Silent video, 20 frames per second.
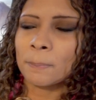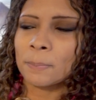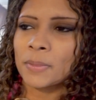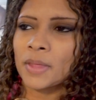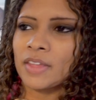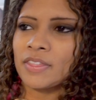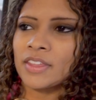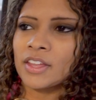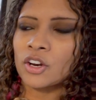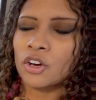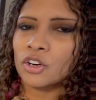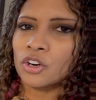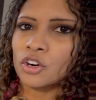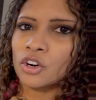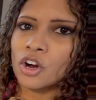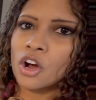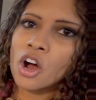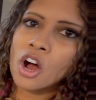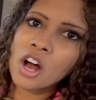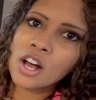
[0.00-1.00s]
And then on her
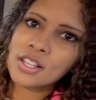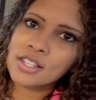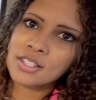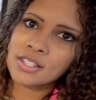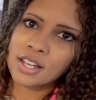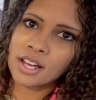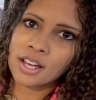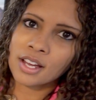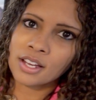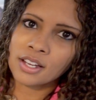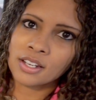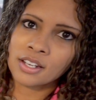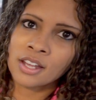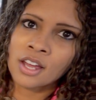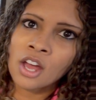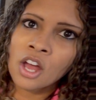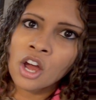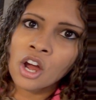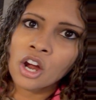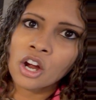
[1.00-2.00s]
hot side,
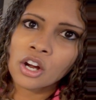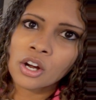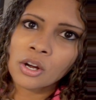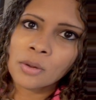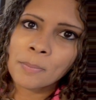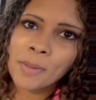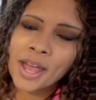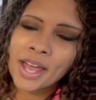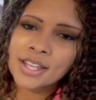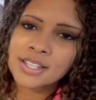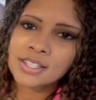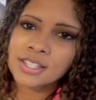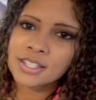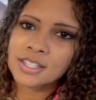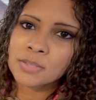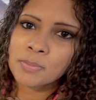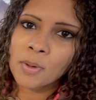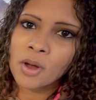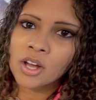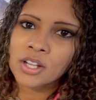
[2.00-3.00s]
her basking
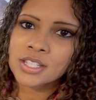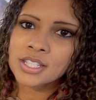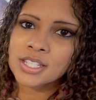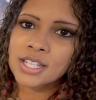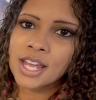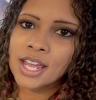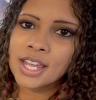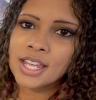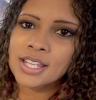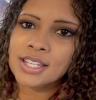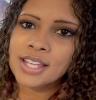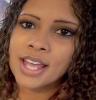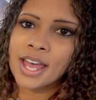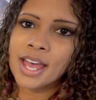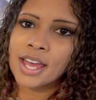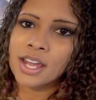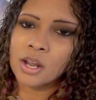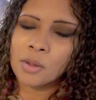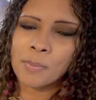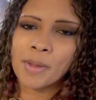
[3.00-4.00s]
spot stays
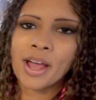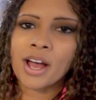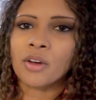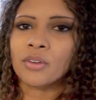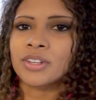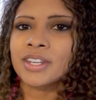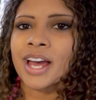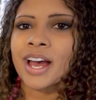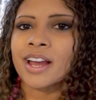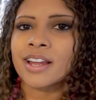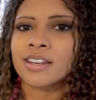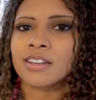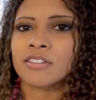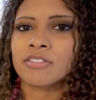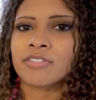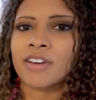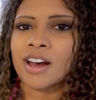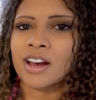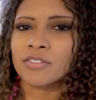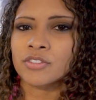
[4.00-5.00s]
at about
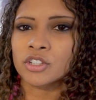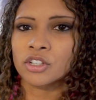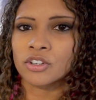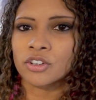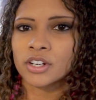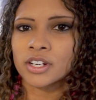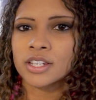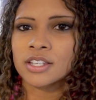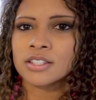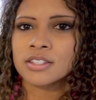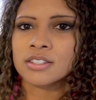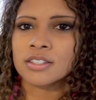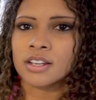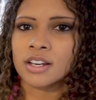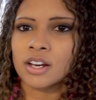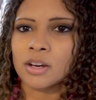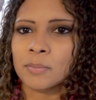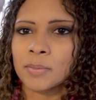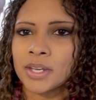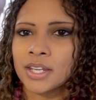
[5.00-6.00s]
95 degrees.
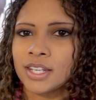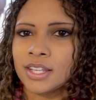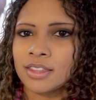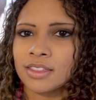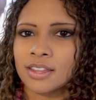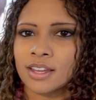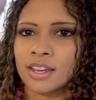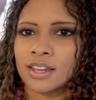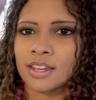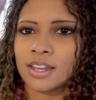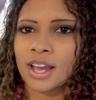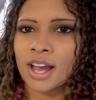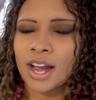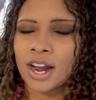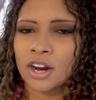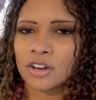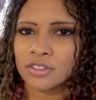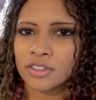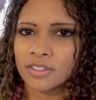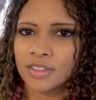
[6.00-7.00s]
Anything
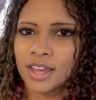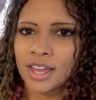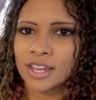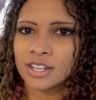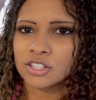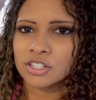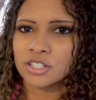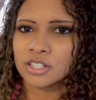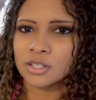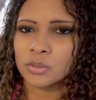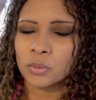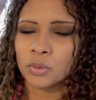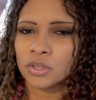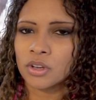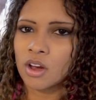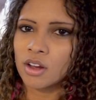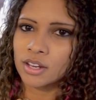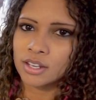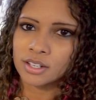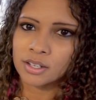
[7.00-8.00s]
higher than that, she will
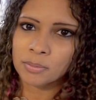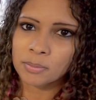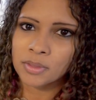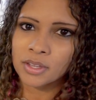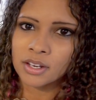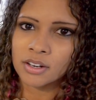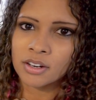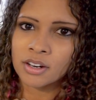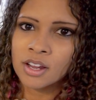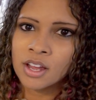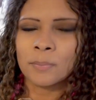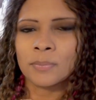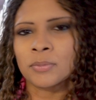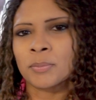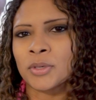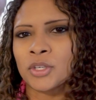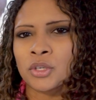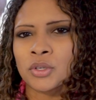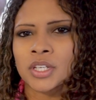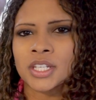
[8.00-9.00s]
not get up there.
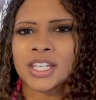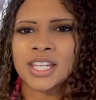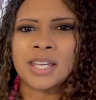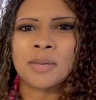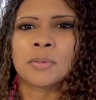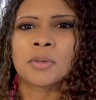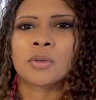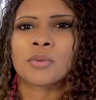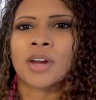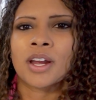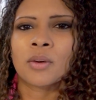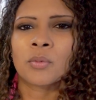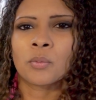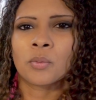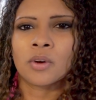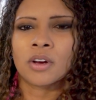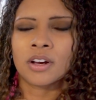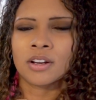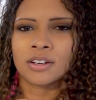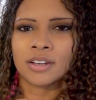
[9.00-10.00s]
But you can keep it around
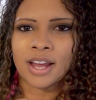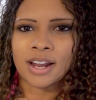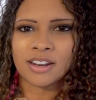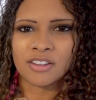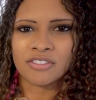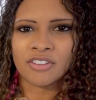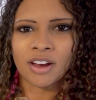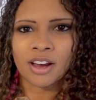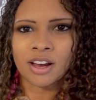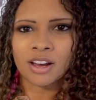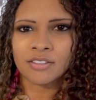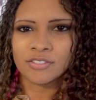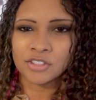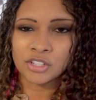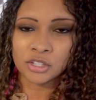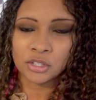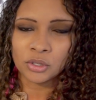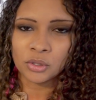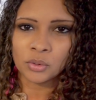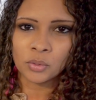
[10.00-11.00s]
95
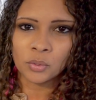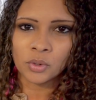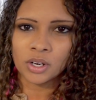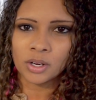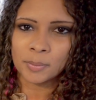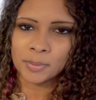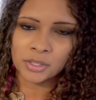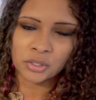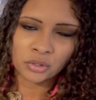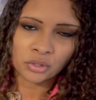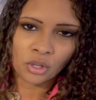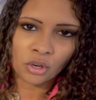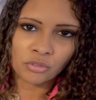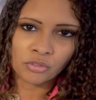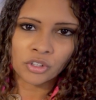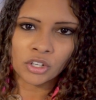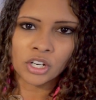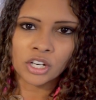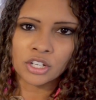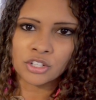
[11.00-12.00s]
to a little over
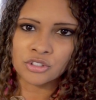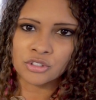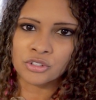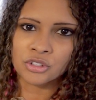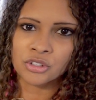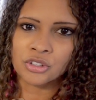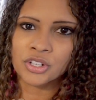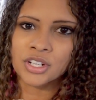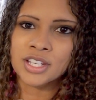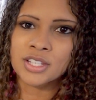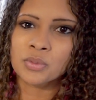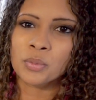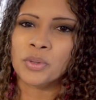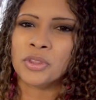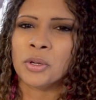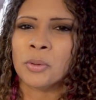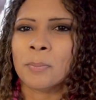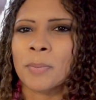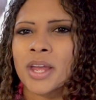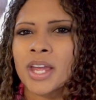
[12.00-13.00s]
100 degrees. When
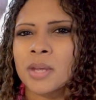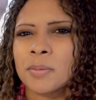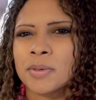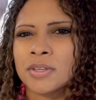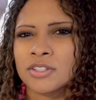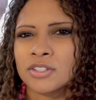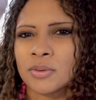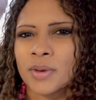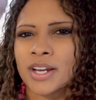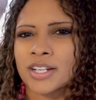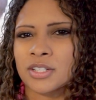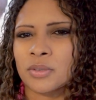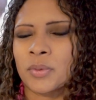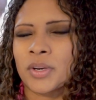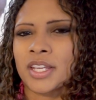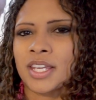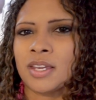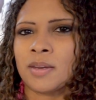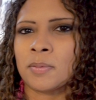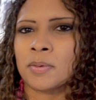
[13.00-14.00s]
they're babies, you actually
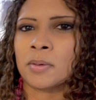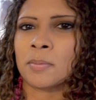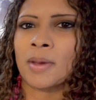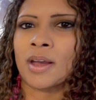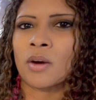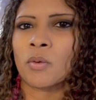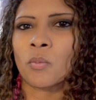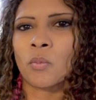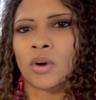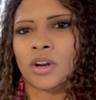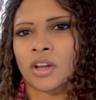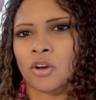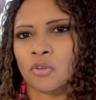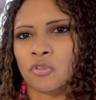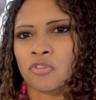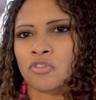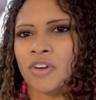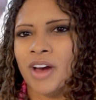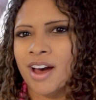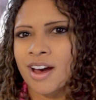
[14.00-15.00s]
want to keep it about
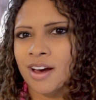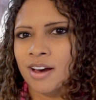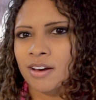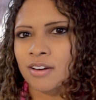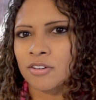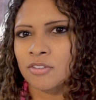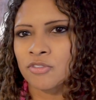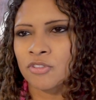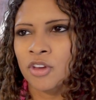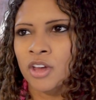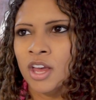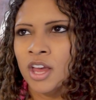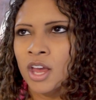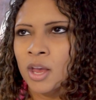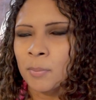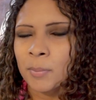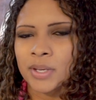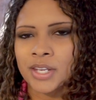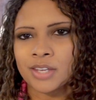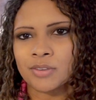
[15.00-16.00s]
105.
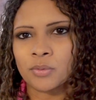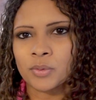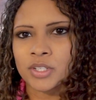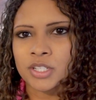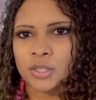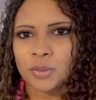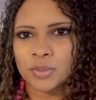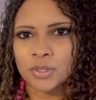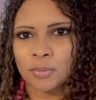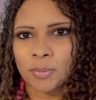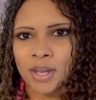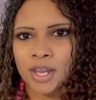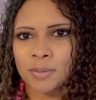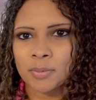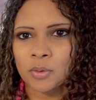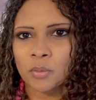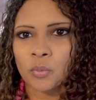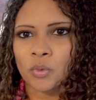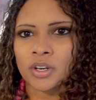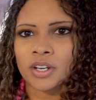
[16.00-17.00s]
But even when she was a
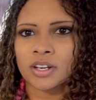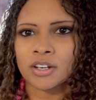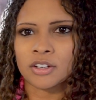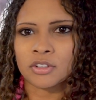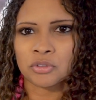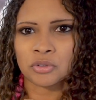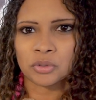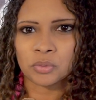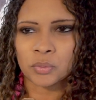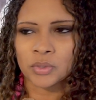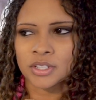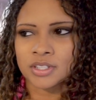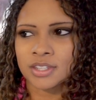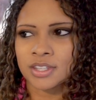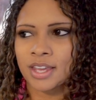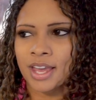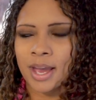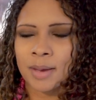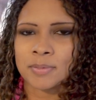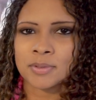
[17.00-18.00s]
baby, 100 was
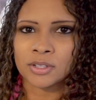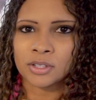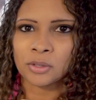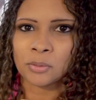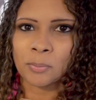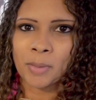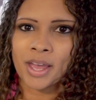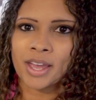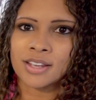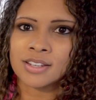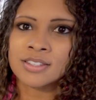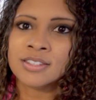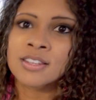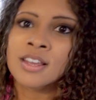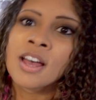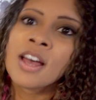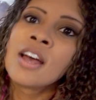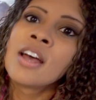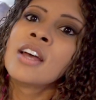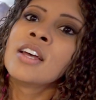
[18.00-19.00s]
the absolute max.
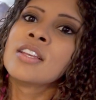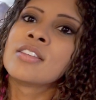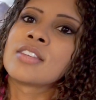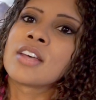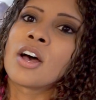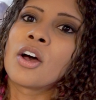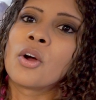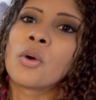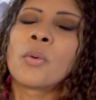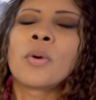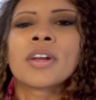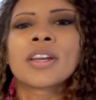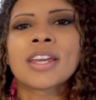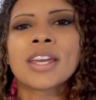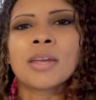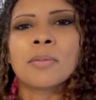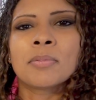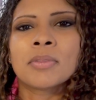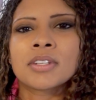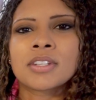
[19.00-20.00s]
So
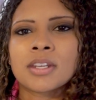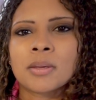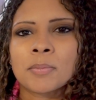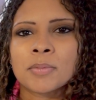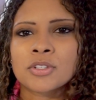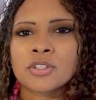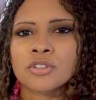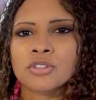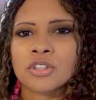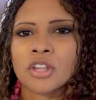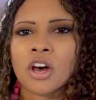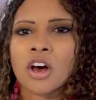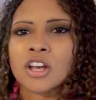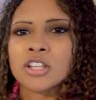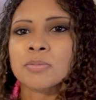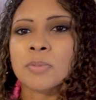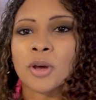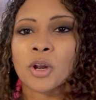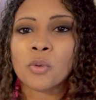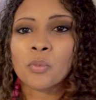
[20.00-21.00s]
keep the temperatures on the
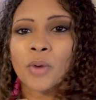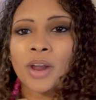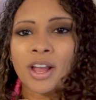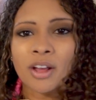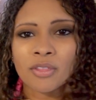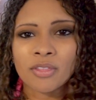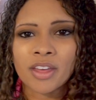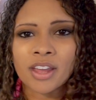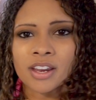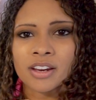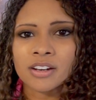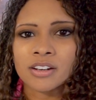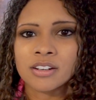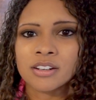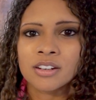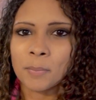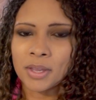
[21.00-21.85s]
hotspot around there.